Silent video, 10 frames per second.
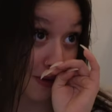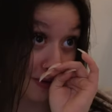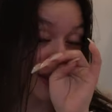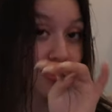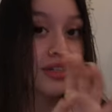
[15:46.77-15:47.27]

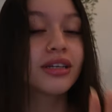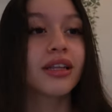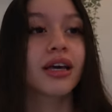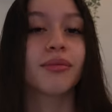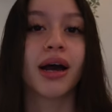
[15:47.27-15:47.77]
literally
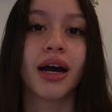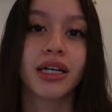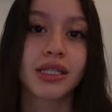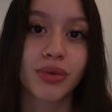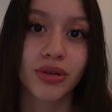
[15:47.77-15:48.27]
like my
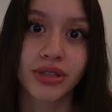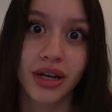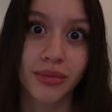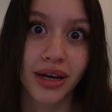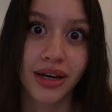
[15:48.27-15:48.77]
eyes bulged out
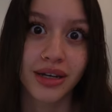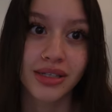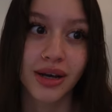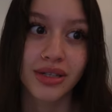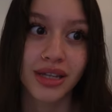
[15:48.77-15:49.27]
of my head, because
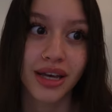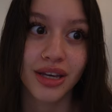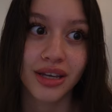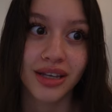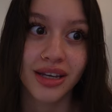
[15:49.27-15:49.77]
I was
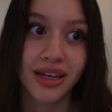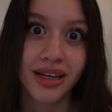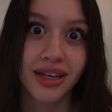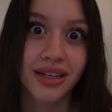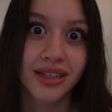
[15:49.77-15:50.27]
like,
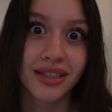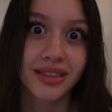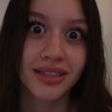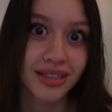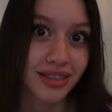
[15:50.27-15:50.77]

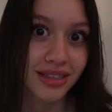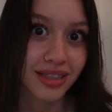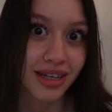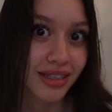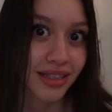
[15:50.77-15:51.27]
this
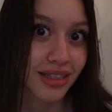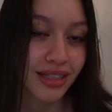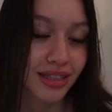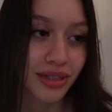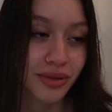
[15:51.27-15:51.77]
isn't how they're
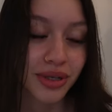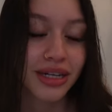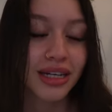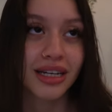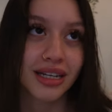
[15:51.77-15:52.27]
gonna look,
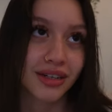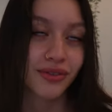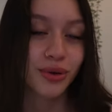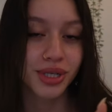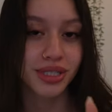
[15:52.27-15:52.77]
right? And of
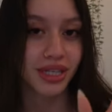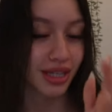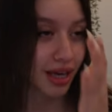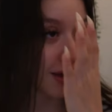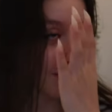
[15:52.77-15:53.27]
course, like,
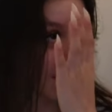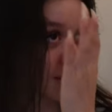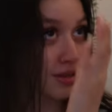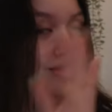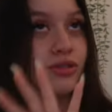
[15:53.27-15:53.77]
they gave
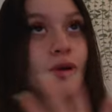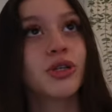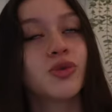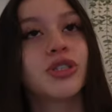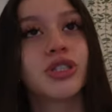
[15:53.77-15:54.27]
me so
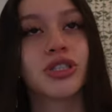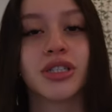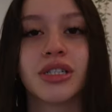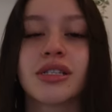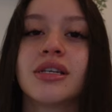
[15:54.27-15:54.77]
much
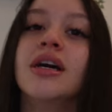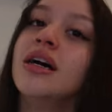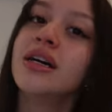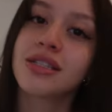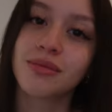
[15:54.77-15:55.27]
reassurance
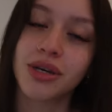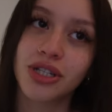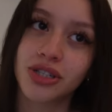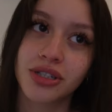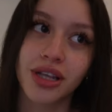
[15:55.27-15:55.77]
to make
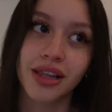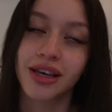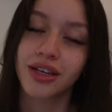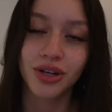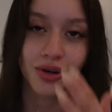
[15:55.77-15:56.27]
sure that,
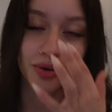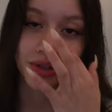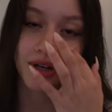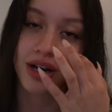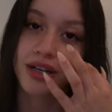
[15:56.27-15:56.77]
like, no, they're
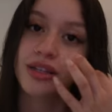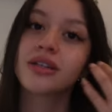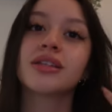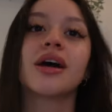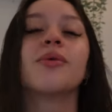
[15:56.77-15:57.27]
not gonna
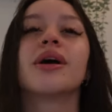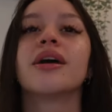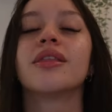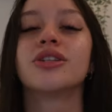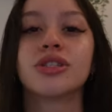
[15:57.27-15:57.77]
look that way,
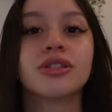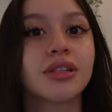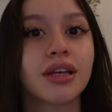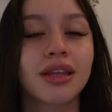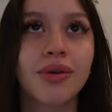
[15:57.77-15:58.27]
they just look
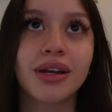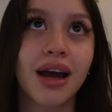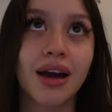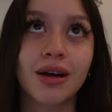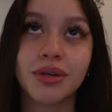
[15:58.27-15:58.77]
like that right
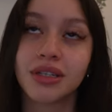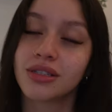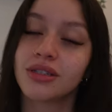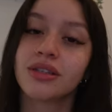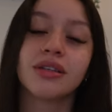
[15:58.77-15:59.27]
now
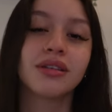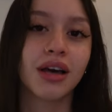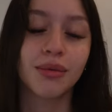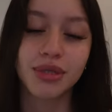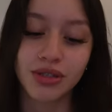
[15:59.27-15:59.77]
because
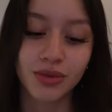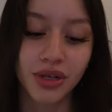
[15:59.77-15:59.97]
I'm still